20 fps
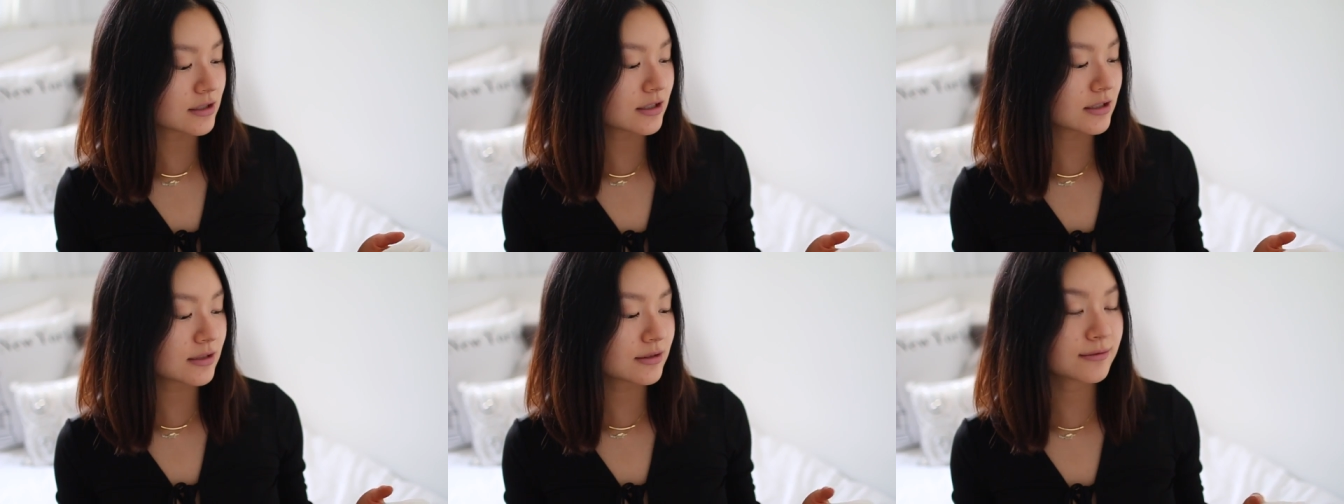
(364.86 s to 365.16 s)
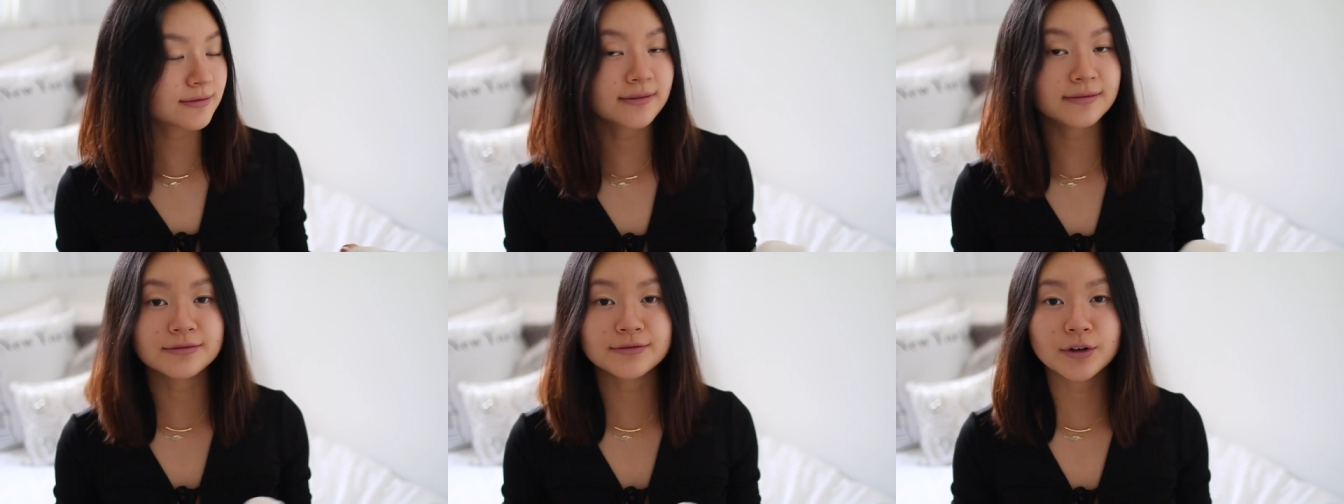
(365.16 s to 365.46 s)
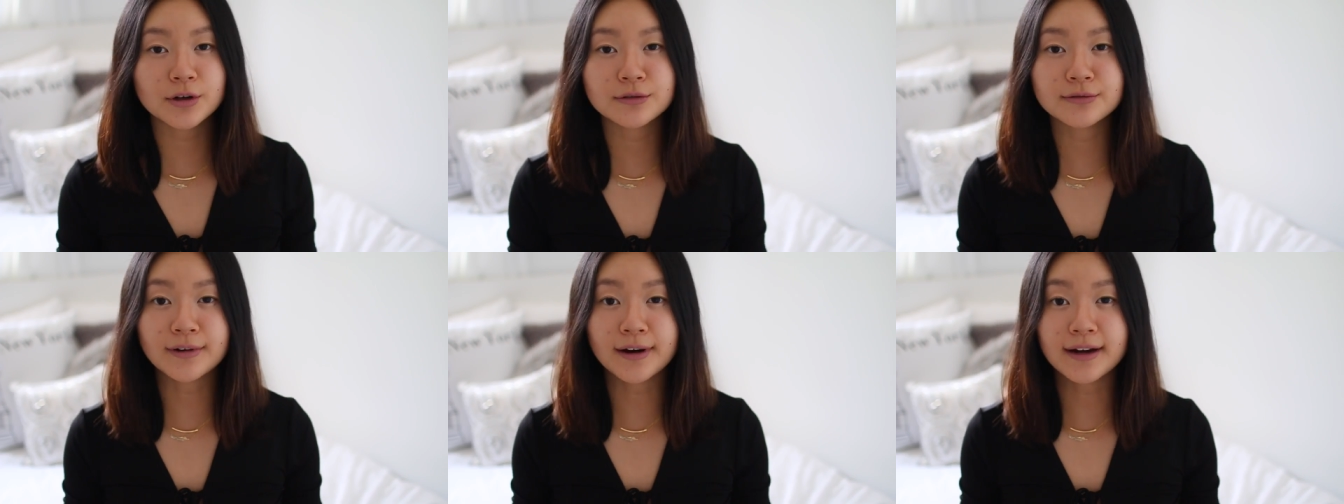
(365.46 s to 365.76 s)
just
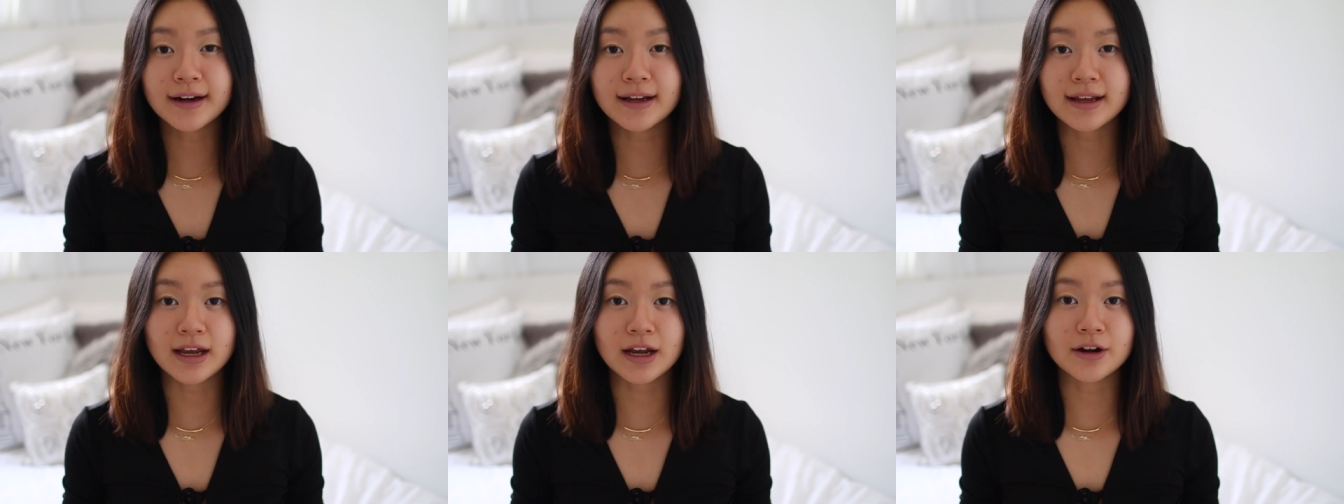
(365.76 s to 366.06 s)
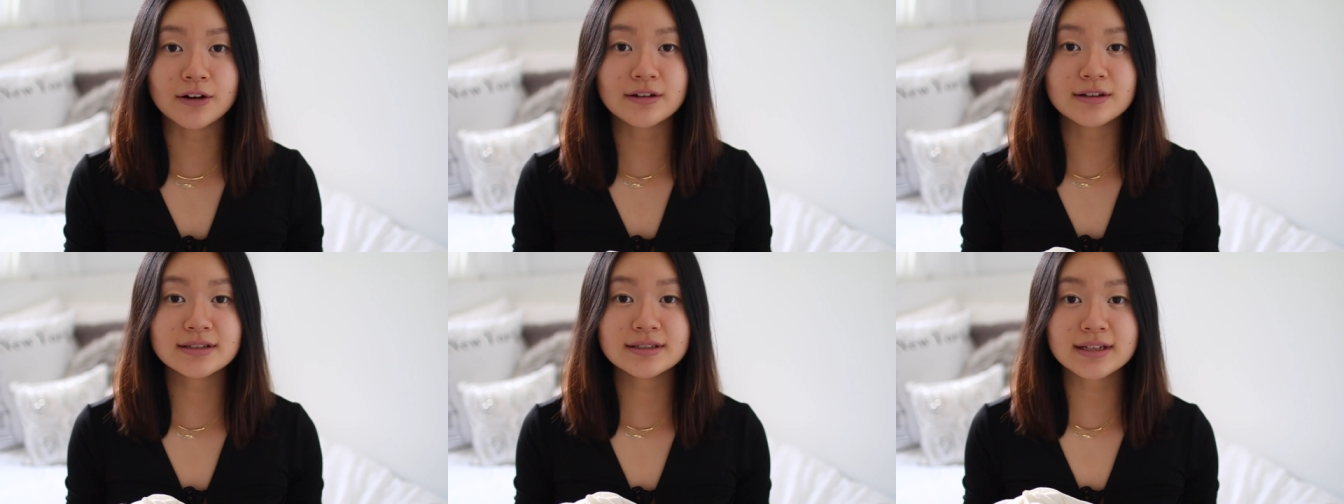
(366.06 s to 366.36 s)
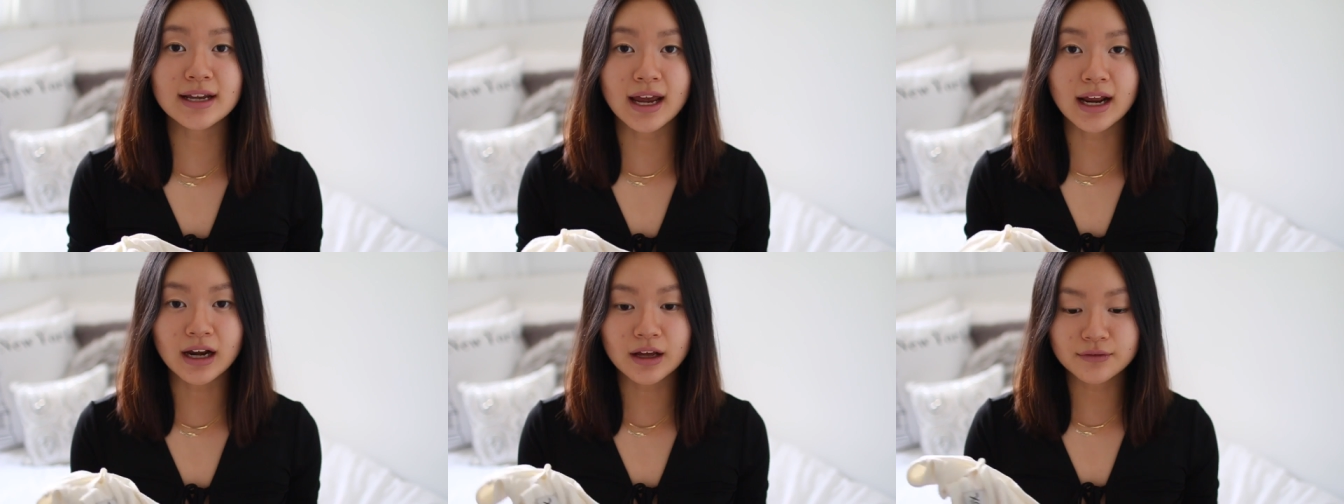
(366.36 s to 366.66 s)
for running
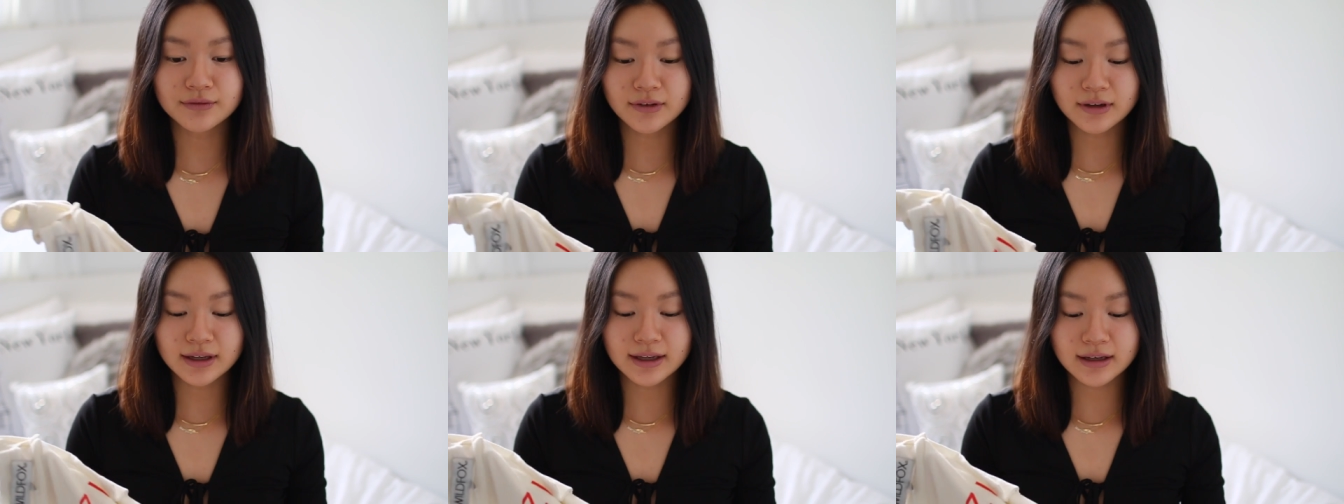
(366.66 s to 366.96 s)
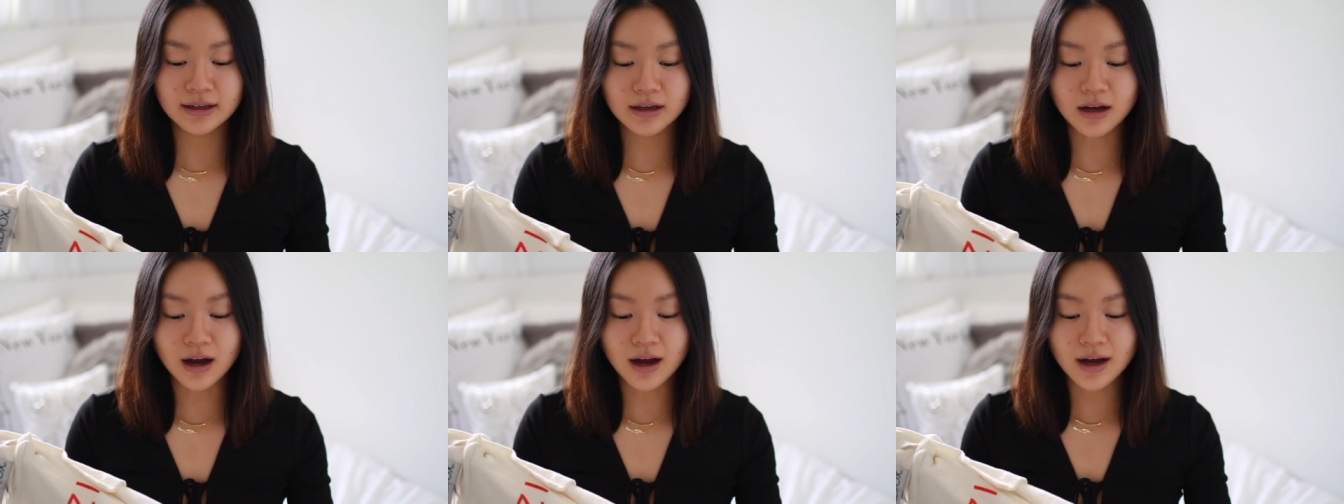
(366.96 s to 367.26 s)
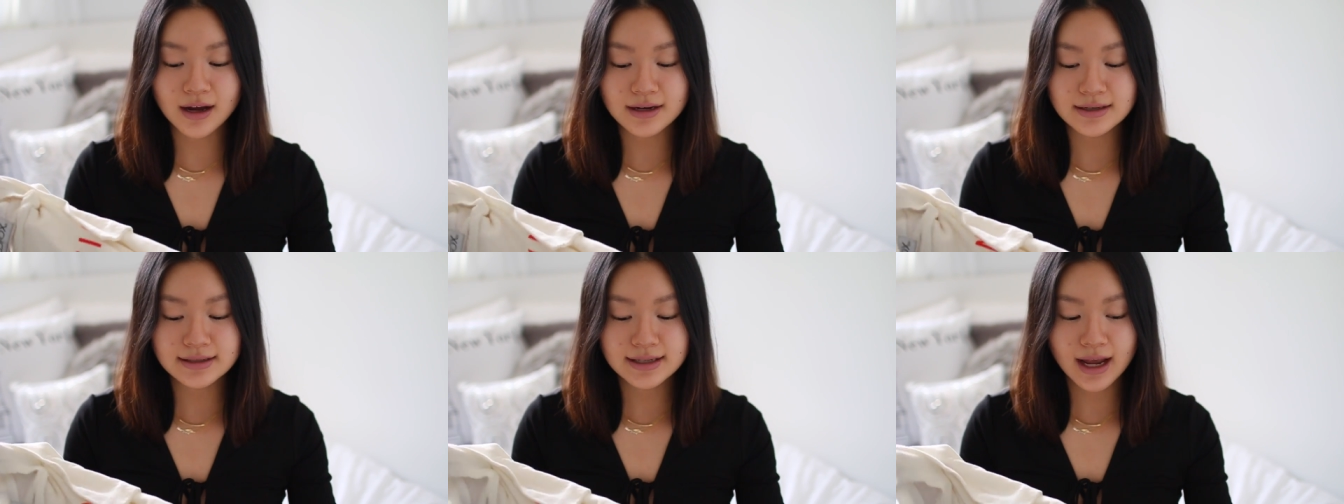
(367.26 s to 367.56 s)
errands. And I
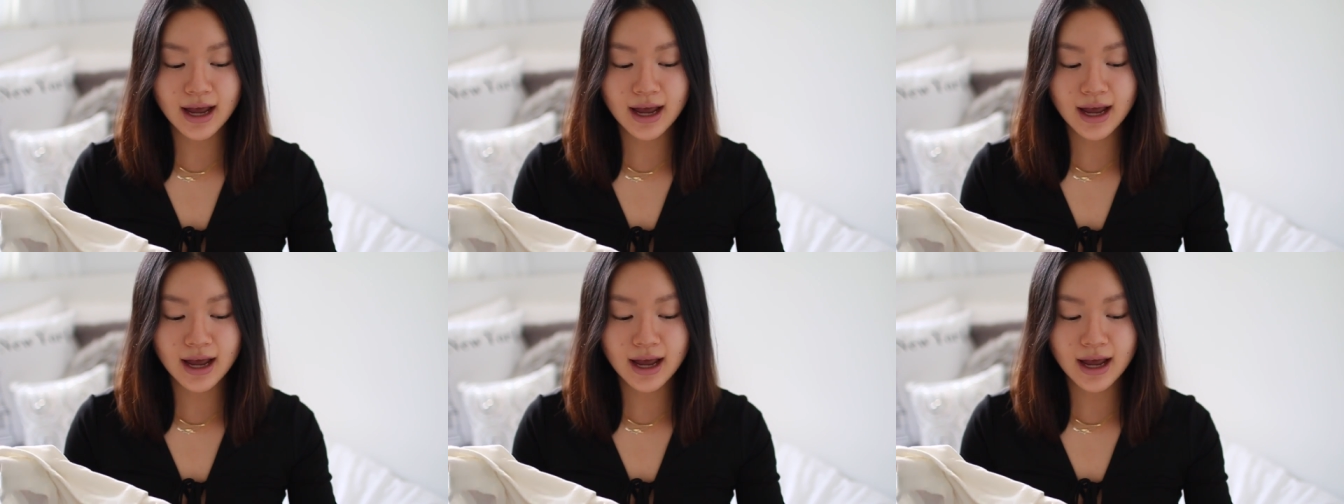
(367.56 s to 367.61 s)
forgot